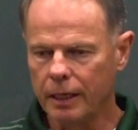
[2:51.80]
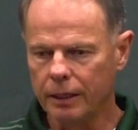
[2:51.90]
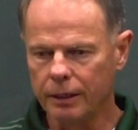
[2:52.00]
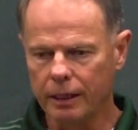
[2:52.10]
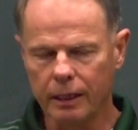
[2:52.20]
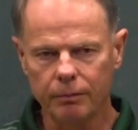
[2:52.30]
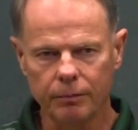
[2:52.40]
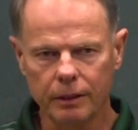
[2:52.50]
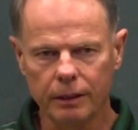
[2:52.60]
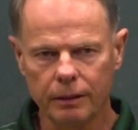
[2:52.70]
and
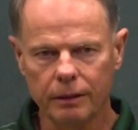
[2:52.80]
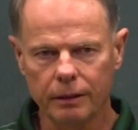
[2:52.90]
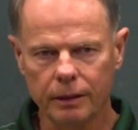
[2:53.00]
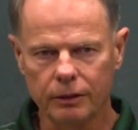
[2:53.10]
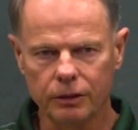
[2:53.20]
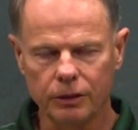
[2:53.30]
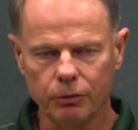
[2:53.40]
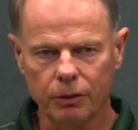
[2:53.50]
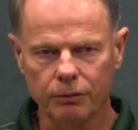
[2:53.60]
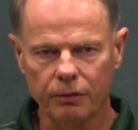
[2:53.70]
then you
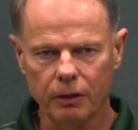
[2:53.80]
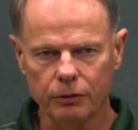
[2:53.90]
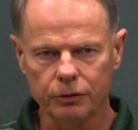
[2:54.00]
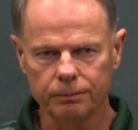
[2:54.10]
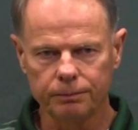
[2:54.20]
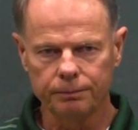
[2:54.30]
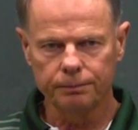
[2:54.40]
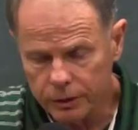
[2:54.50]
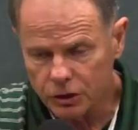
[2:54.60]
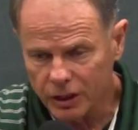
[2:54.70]
see where it falls.
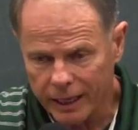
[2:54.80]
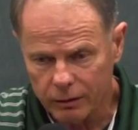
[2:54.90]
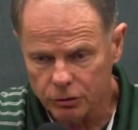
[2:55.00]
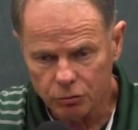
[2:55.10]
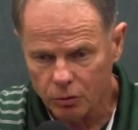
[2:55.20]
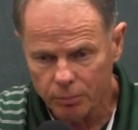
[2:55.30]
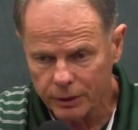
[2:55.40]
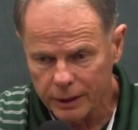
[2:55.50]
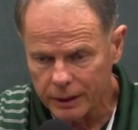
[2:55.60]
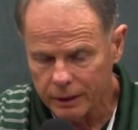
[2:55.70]
The challenge will
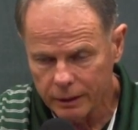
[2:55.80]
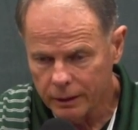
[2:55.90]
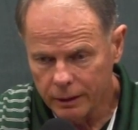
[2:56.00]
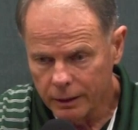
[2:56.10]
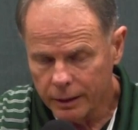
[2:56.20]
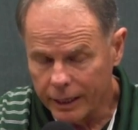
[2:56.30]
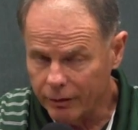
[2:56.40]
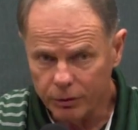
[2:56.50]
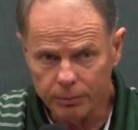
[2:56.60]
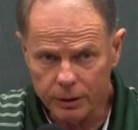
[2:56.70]
be
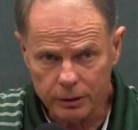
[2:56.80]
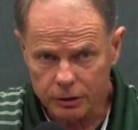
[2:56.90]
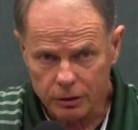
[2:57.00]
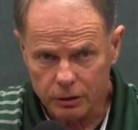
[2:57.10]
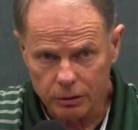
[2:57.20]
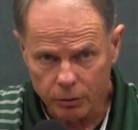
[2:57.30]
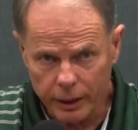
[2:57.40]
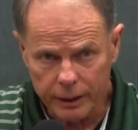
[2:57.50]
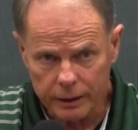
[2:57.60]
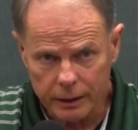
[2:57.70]
every bit as
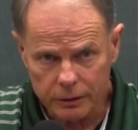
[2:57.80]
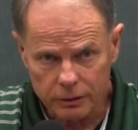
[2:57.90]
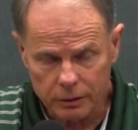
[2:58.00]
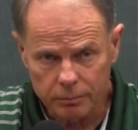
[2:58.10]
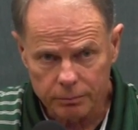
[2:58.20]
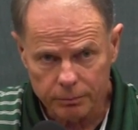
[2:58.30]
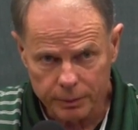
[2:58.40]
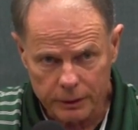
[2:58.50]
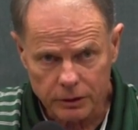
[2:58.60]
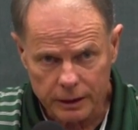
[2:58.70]
great as the
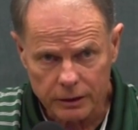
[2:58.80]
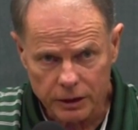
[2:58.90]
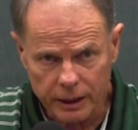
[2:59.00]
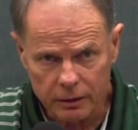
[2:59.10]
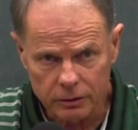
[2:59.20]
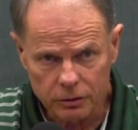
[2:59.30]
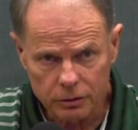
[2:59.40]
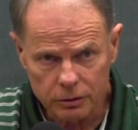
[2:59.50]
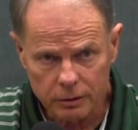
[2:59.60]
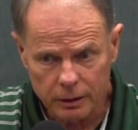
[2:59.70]
Penn State
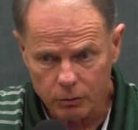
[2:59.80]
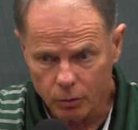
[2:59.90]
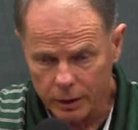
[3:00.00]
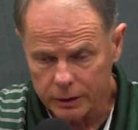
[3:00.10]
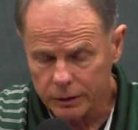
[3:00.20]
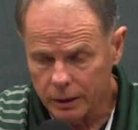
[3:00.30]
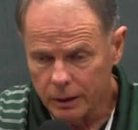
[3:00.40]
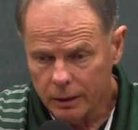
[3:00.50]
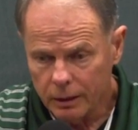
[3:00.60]
challenge was.